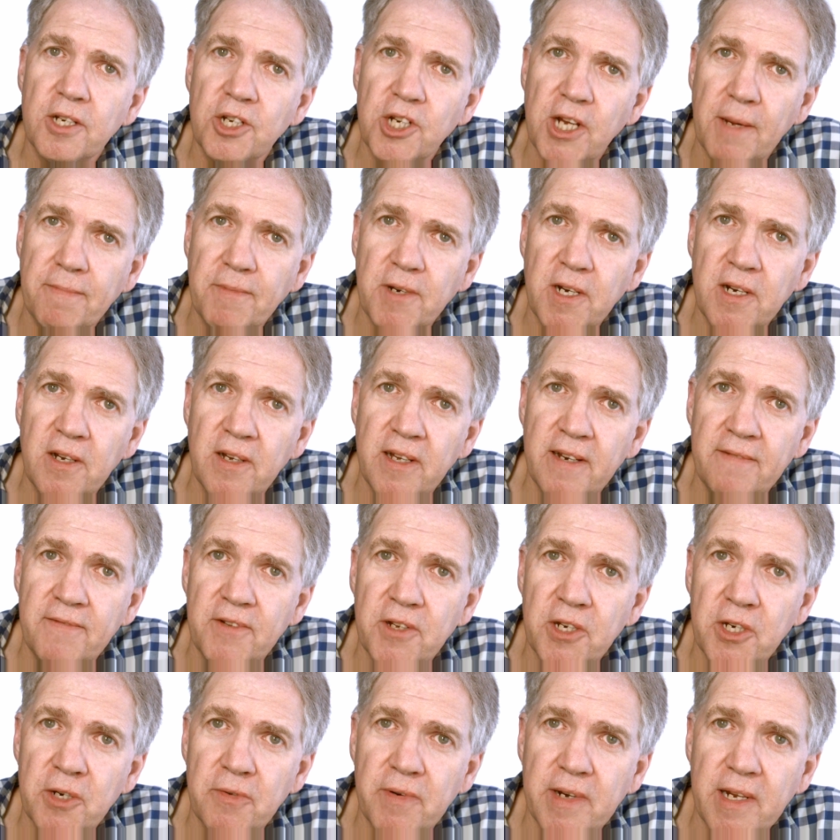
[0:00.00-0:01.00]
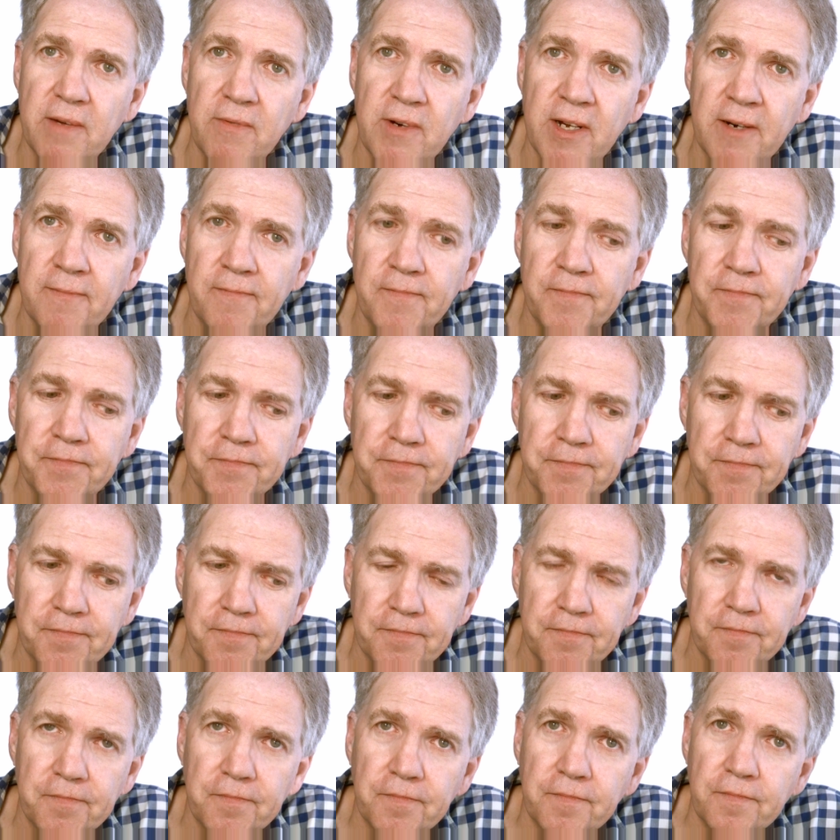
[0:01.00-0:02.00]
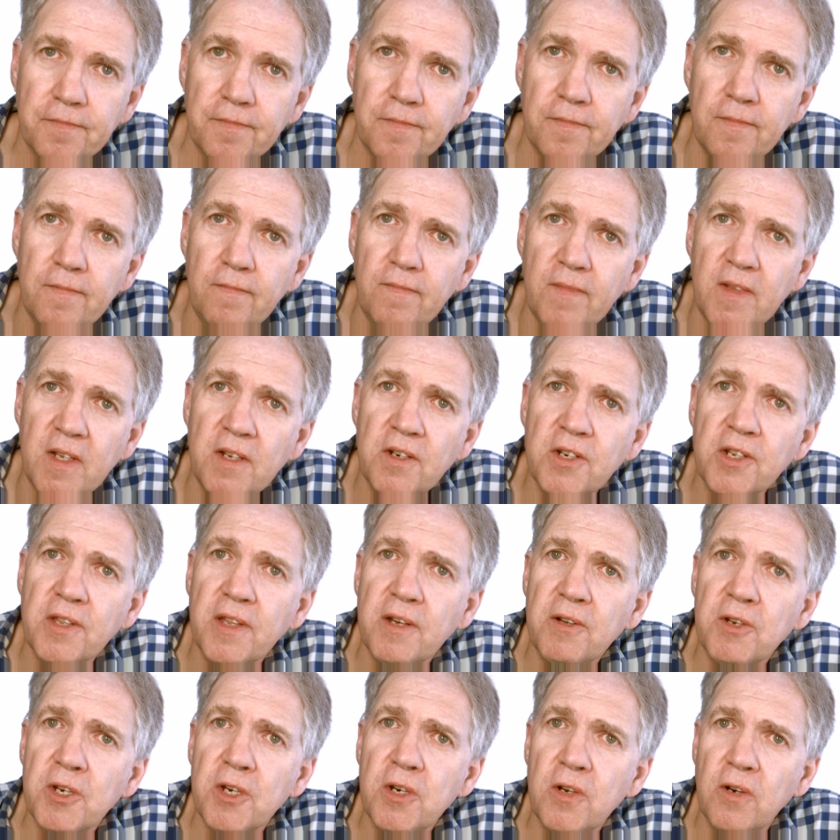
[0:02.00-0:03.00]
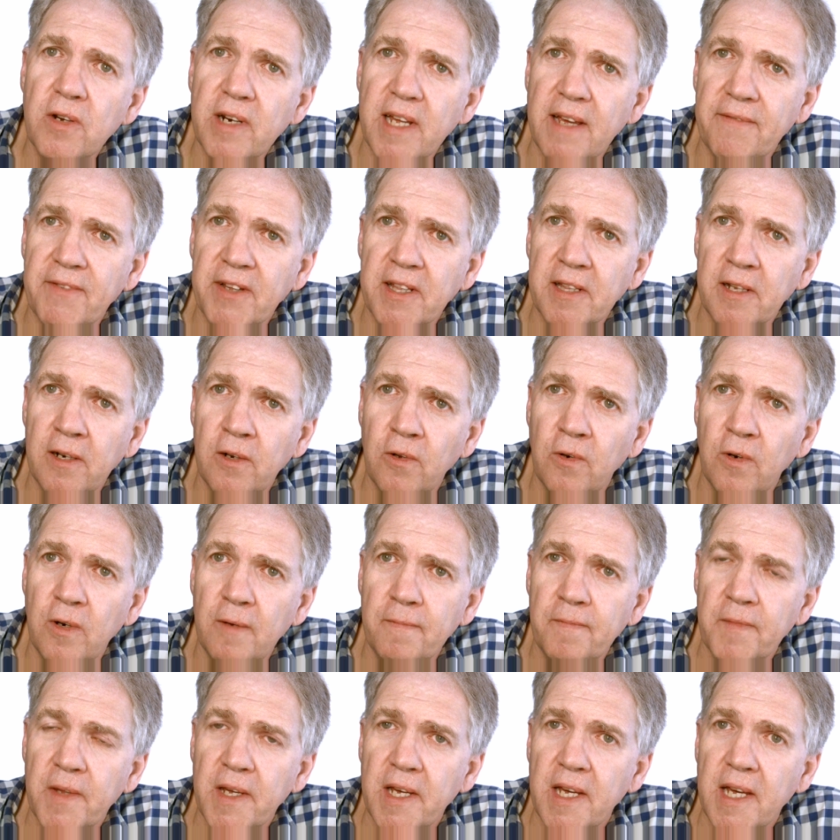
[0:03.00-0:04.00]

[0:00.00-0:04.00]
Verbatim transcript: Chapter 9, verse 21. To those not having the law,